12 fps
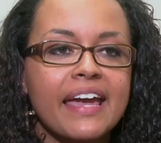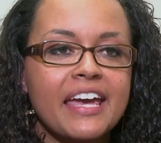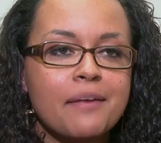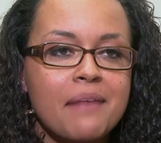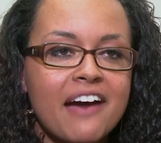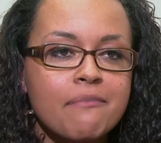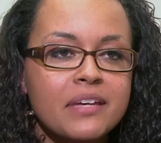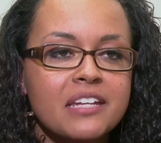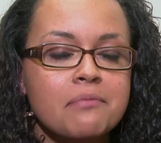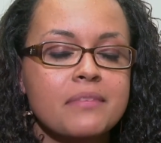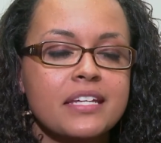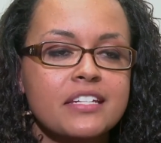am. I've been
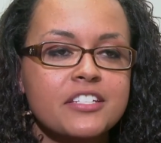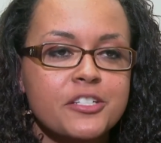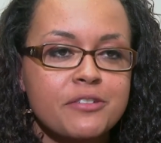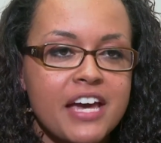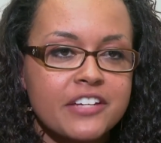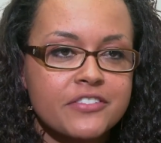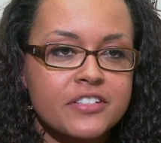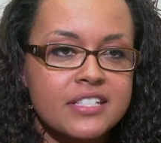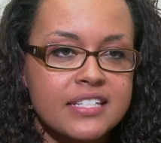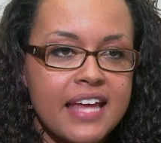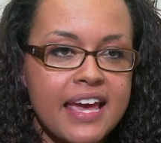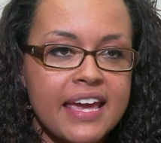admitted to Nashville
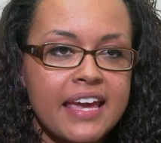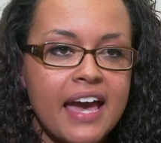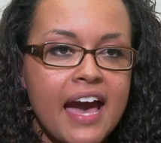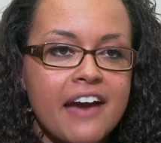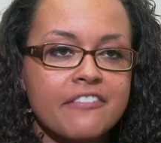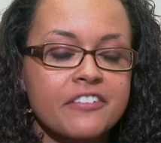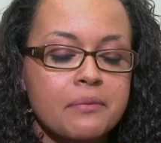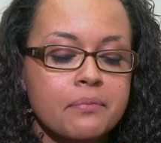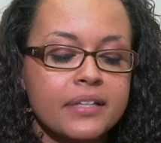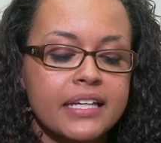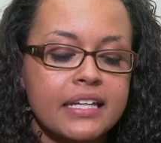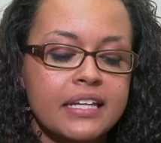State. I've
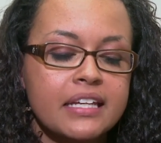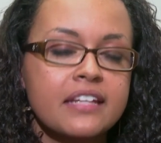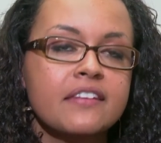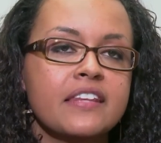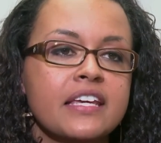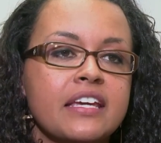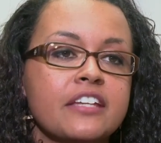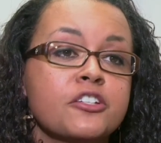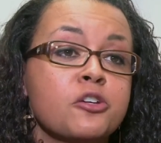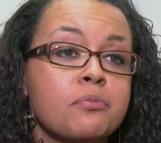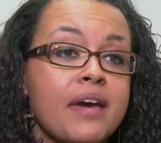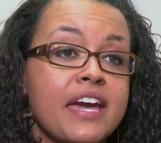completed the
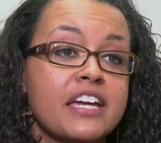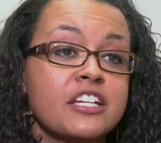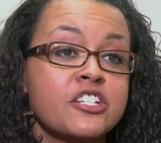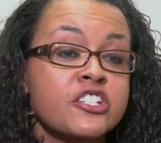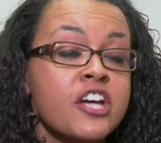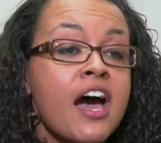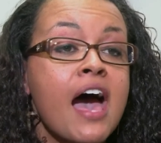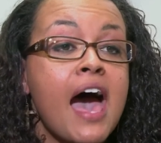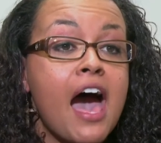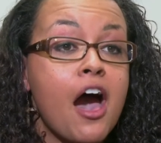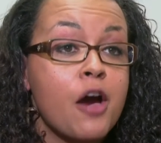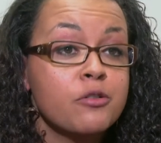2-page
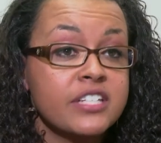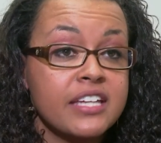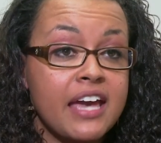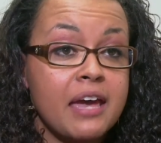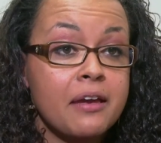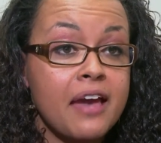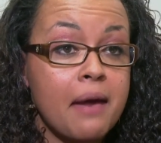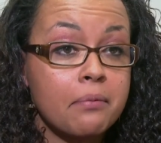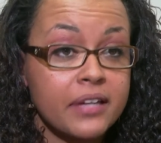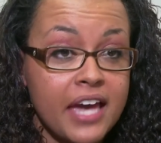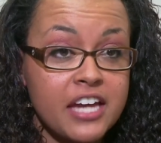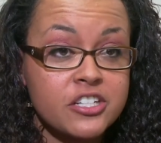OTA
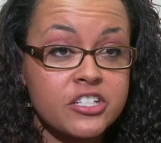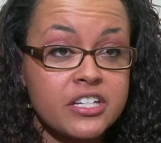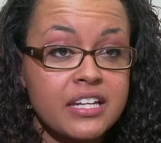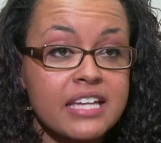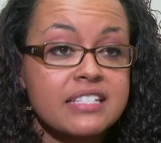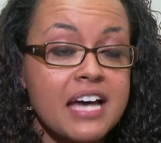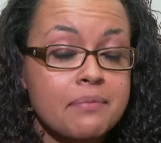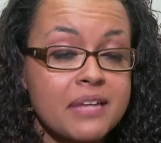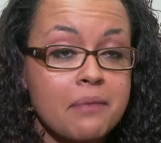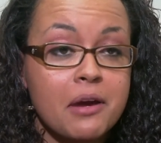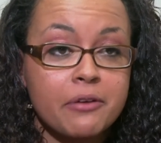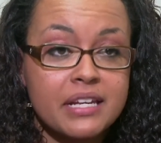application and typed
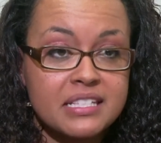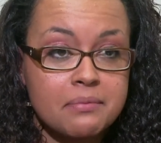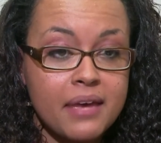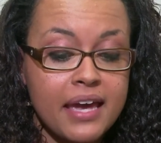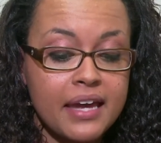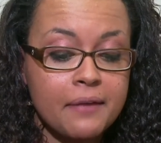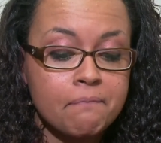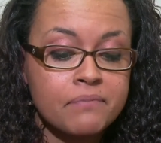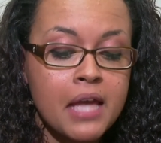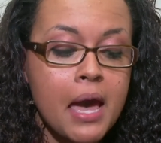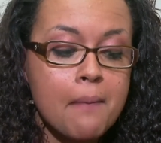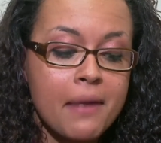out my resume.
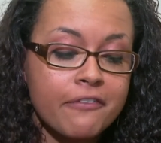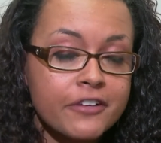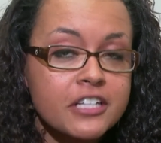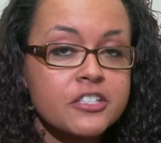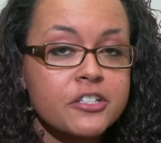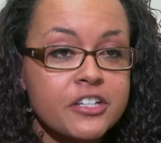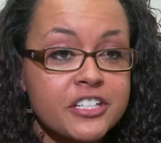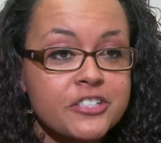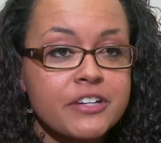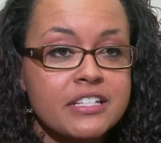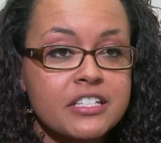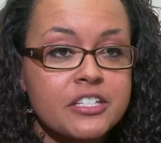My friends are
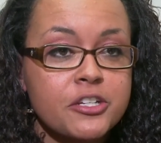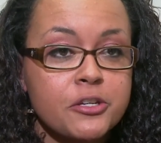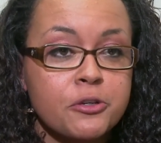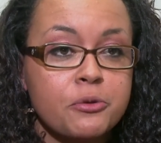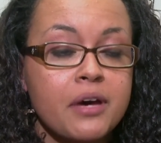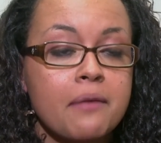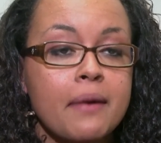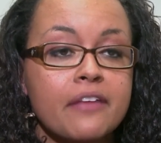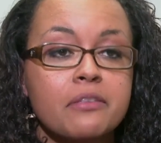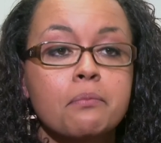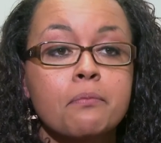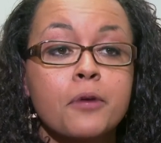interested too
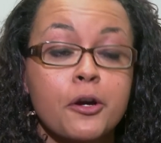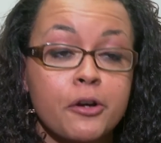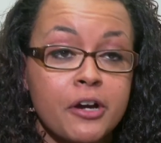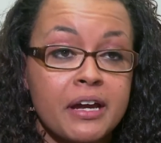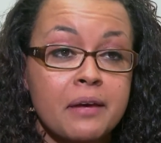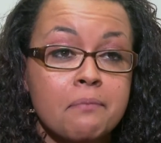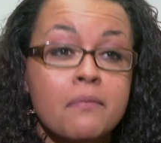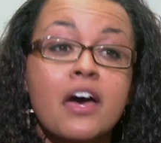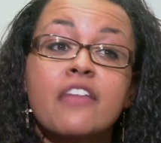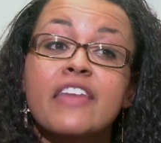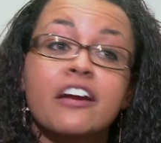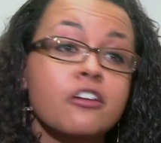about the program.
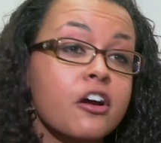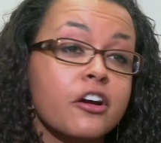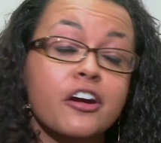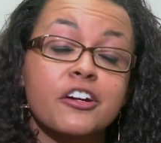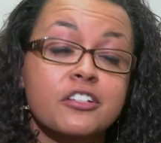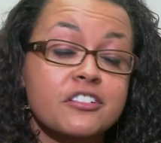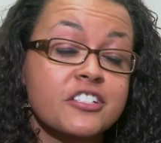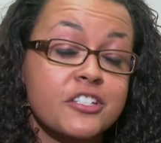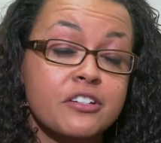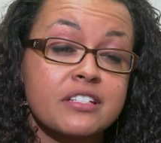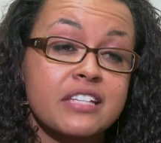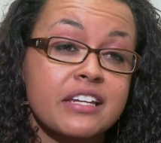They are not current
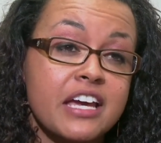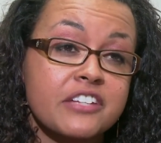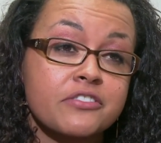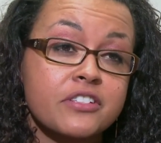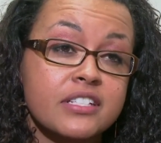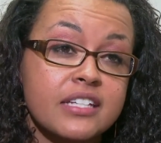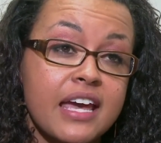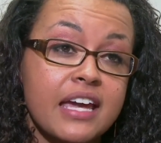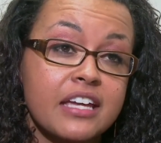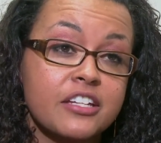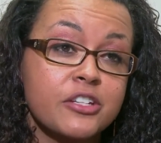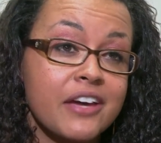students at Nashville
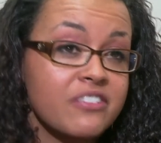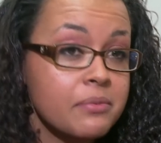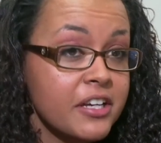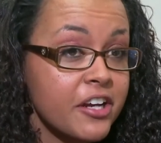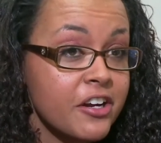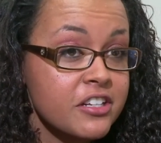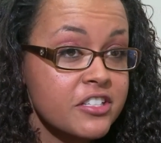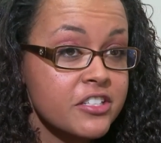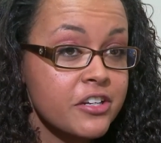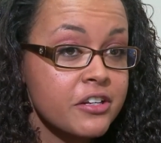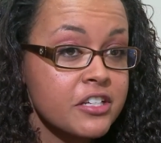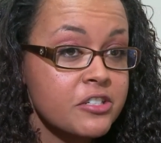State. Do you have to be a current
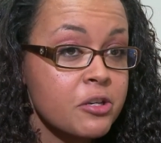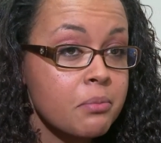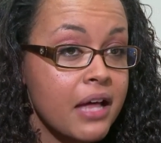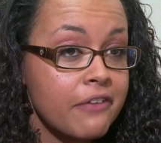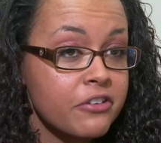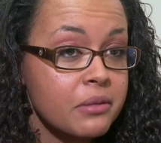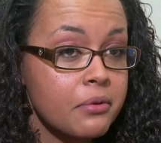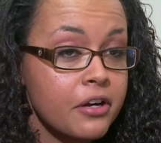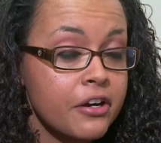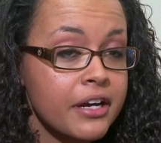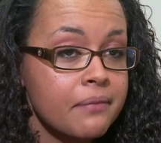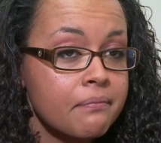student to apply for the
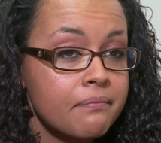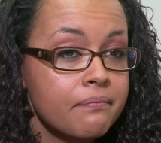program?